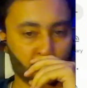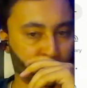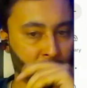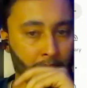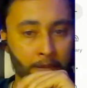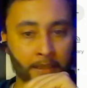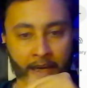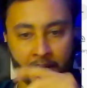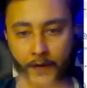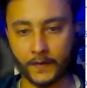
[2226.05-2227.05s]
Okay,
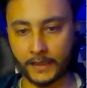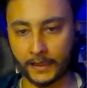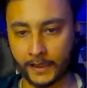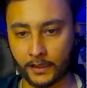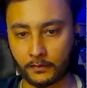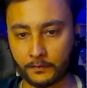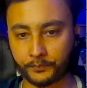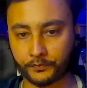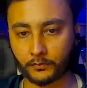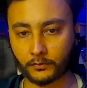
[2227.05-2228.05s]
here is the link
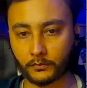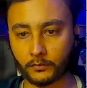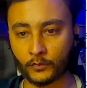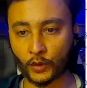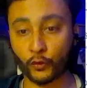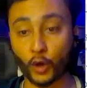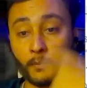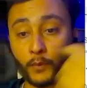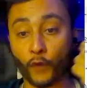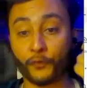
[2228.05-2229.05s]

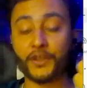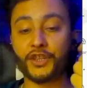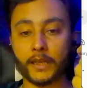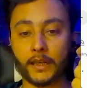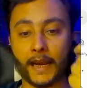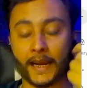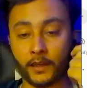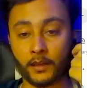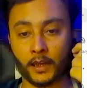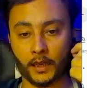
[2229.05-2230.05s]
from official
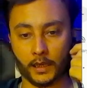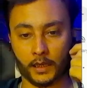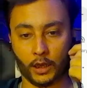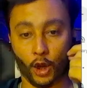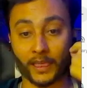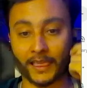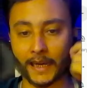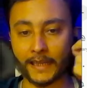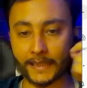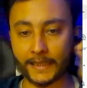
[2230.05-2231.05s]
and
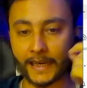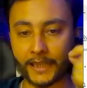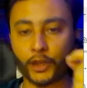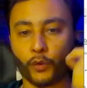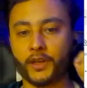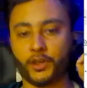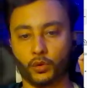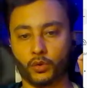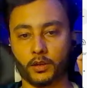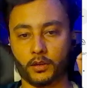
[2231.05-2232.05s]
authenticated
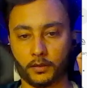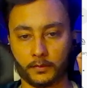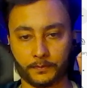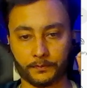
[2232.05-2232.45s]
resources.